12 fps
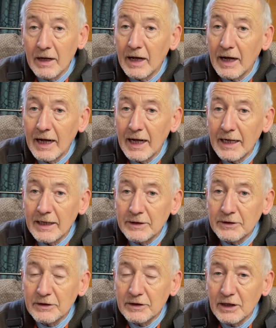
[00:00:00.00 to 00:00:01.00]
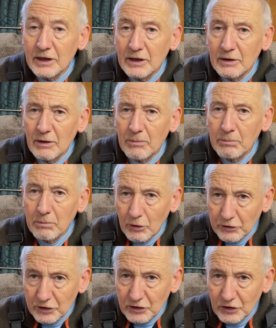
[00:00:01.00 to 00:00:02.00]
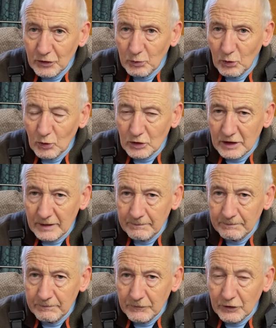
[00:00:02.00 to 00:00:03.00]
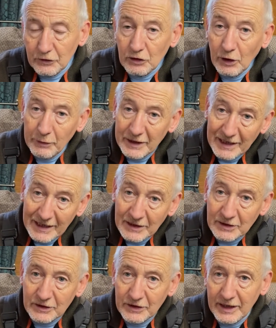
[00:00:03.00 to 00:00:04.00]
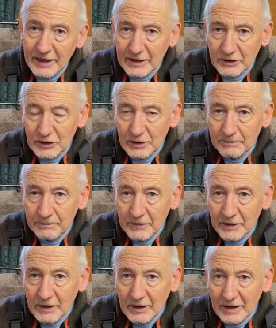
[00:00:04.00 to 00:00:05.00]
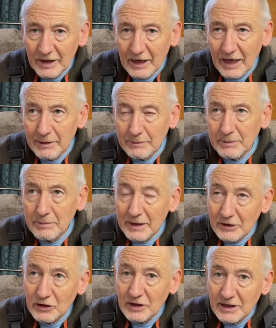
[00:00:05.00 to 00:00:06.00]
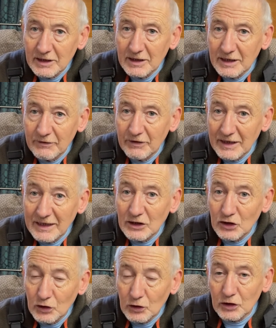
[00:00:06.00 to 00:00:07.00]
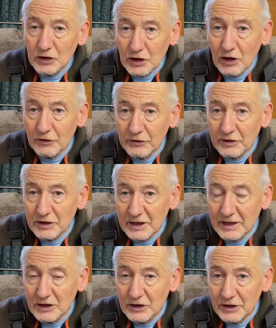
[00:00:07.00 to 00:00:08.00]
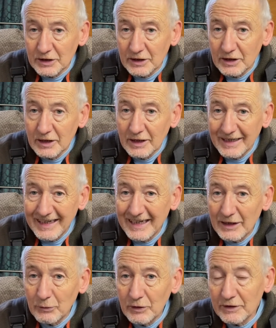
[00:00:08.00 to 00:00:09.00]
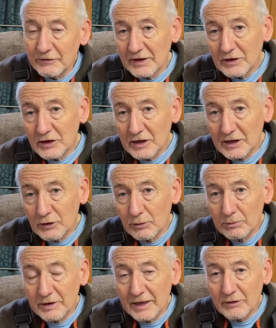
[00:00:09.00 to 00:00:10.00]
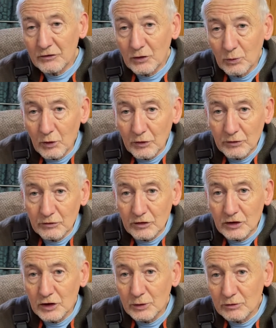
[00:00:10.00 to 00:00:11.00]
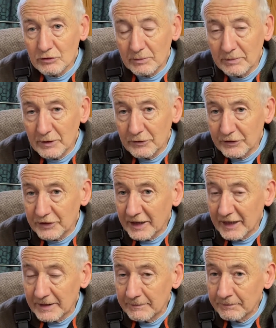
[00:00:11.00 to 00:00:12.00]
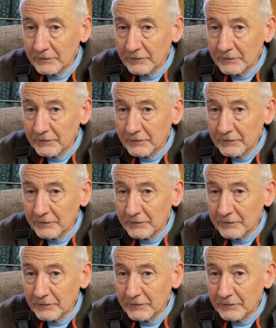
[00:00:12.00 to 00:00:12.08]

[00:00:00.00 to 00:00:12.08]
and monitor the water that's going into the hatch. I'm imagining if it is just the condensation, it will eventually come down to 100-200 mils a day,